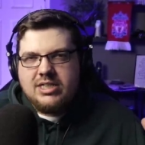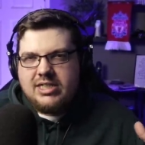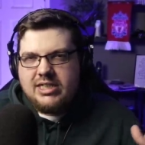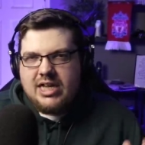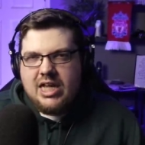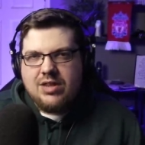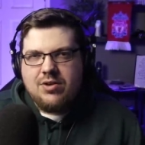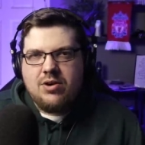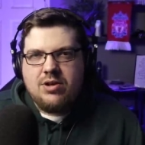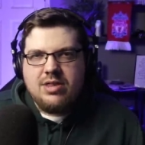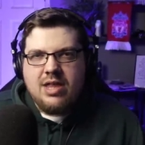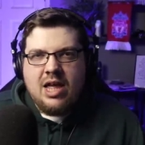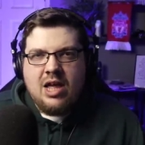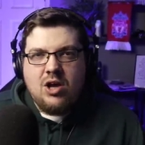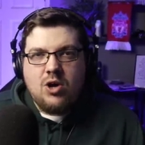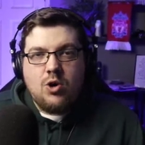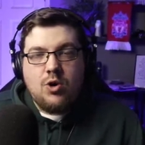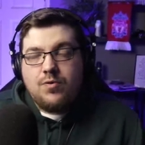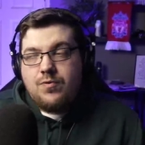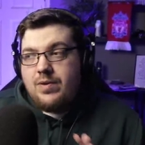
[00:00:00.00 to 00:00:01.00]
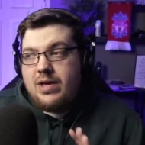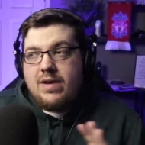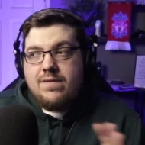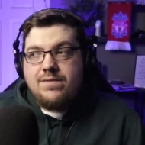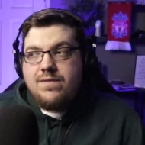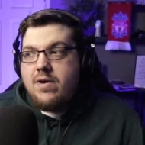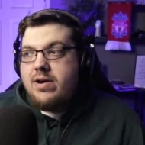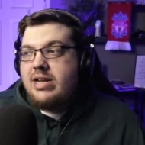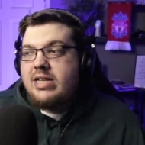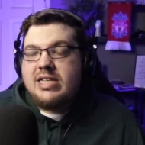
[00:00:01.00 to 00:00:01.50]
together on that or if we
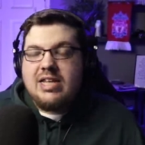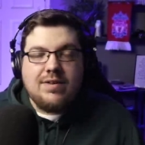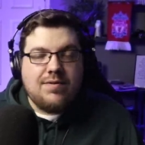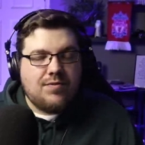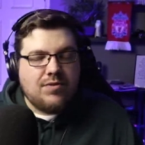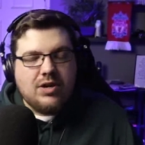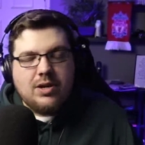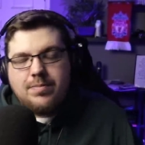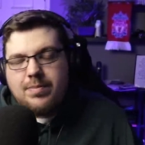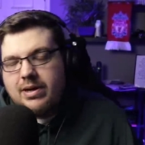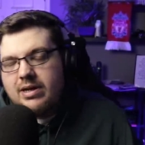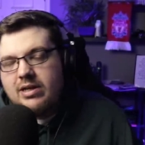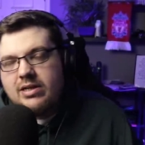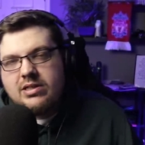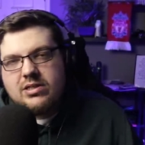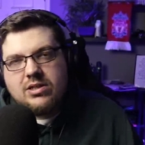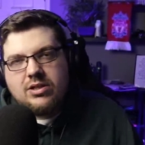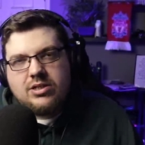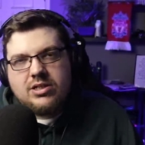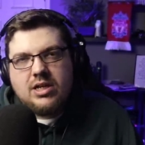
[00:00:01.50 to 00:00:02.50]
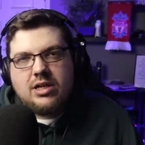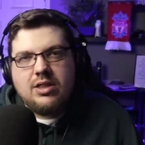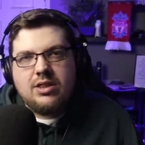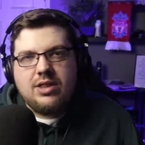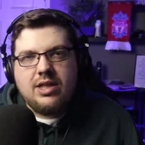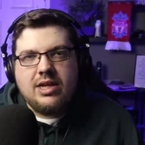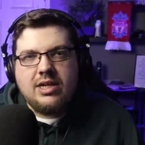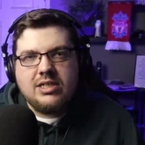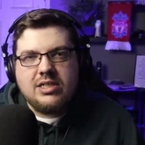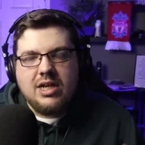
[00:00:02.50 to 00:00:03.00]
have very different opinions on
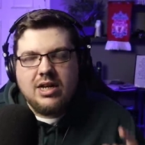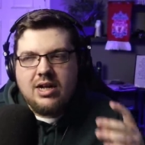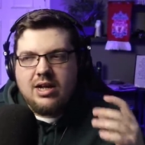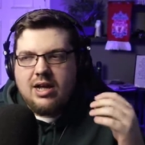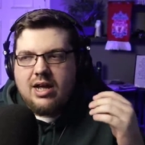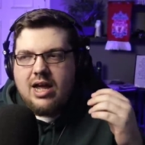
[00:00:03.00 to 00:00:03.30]
certain things.